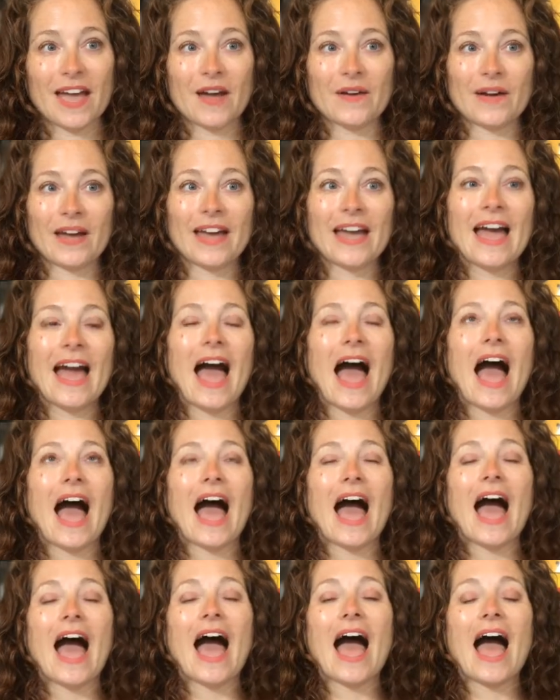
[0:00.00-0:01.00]
Okay,
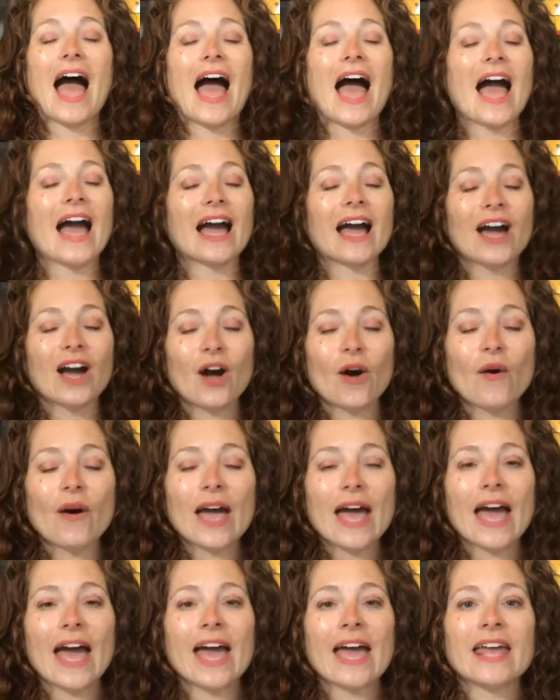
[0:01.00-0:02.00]
go
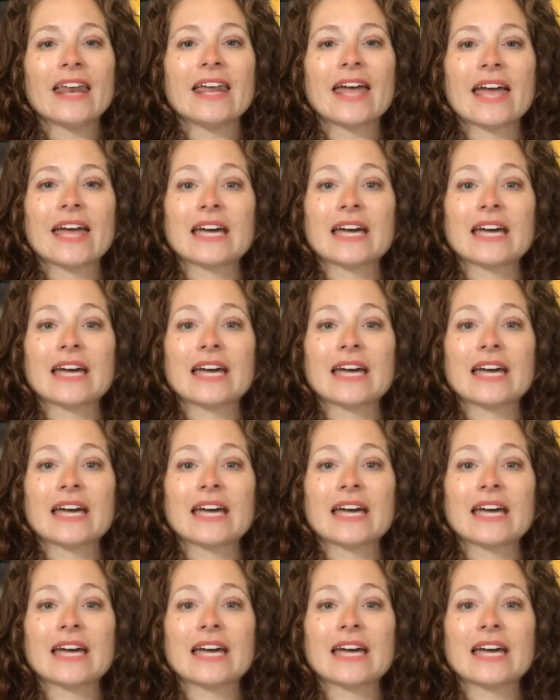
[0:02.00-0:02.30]
ahead